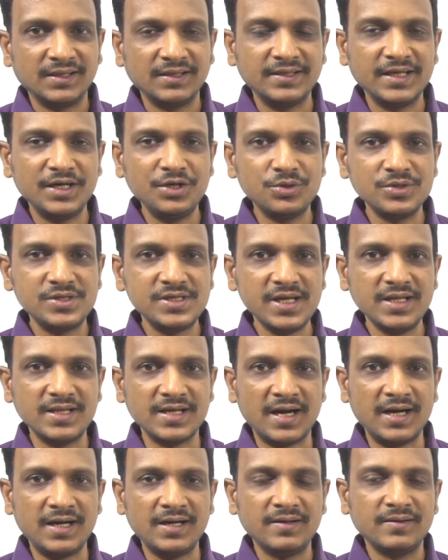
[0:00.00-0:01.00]
then you see
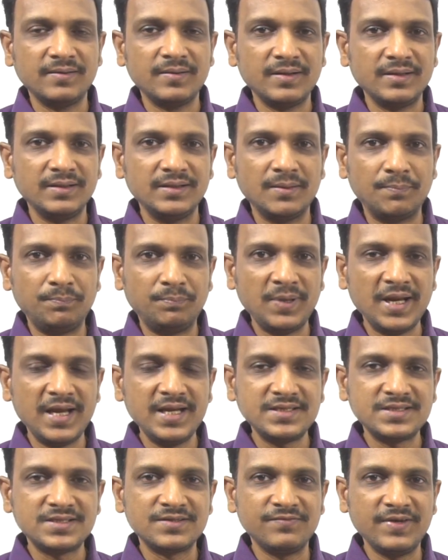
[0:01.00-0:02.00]
that the
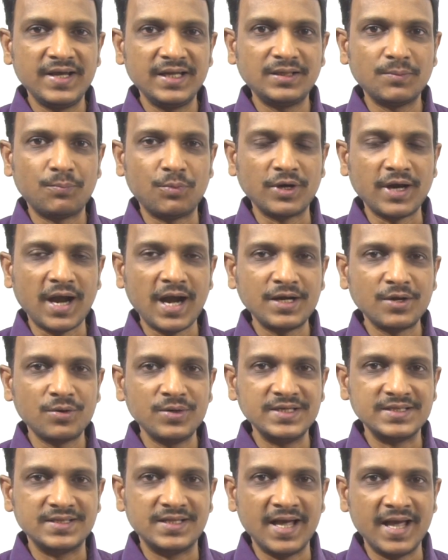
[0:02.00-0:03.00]
place where the potato
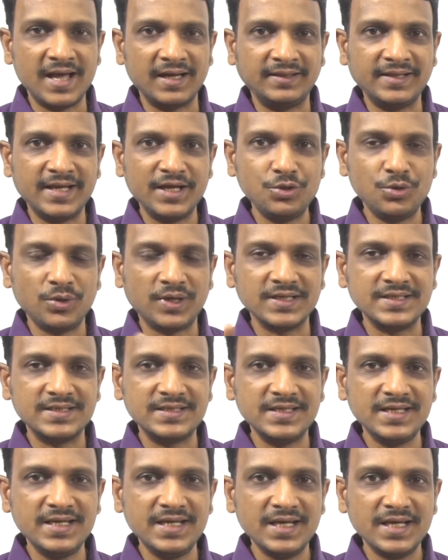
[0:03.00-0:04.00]
is there you can
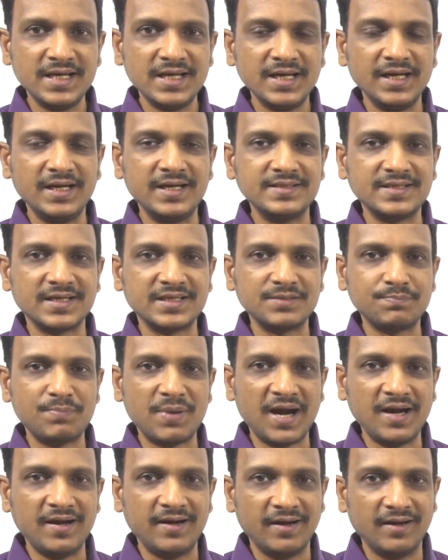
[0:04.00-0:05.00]
see it is
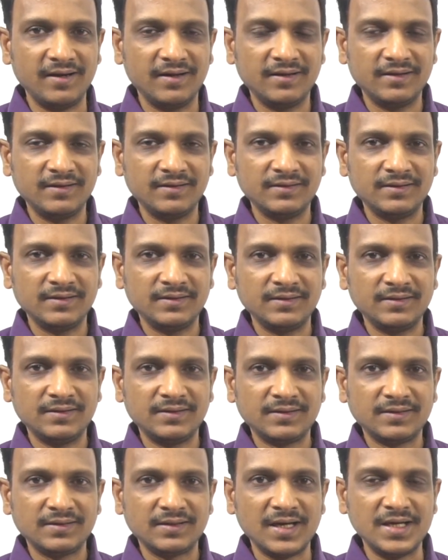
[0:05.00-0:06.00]
expanded.
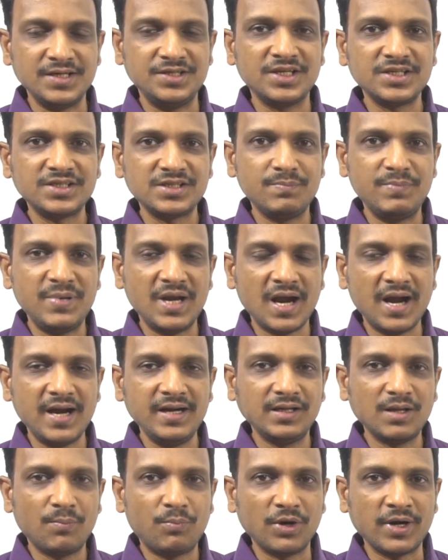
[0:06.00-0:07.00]
And just
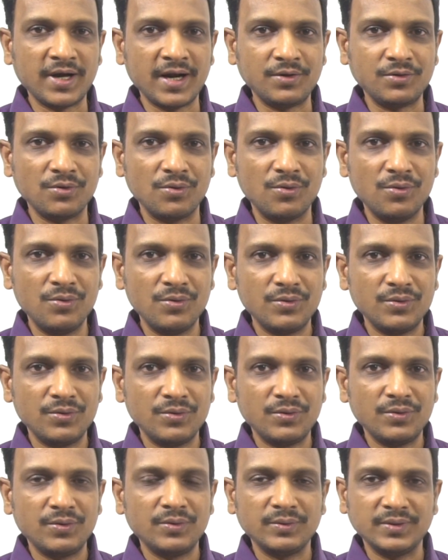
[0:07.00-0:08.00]
behind the potato,
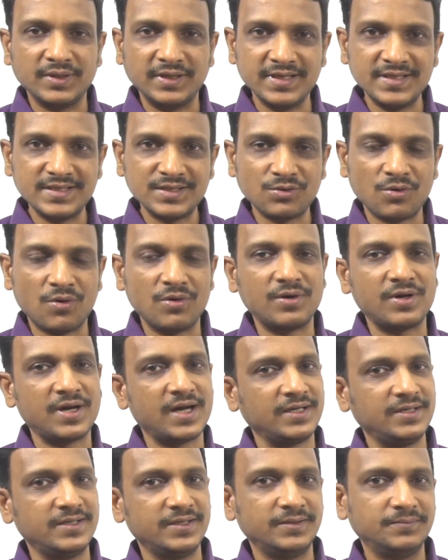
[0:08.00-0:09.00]
that is
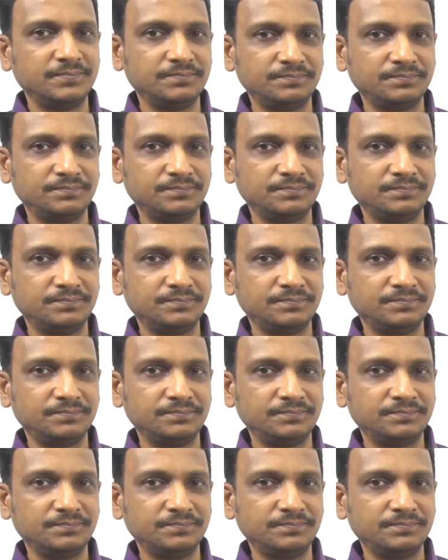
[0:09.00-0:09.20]
contracted.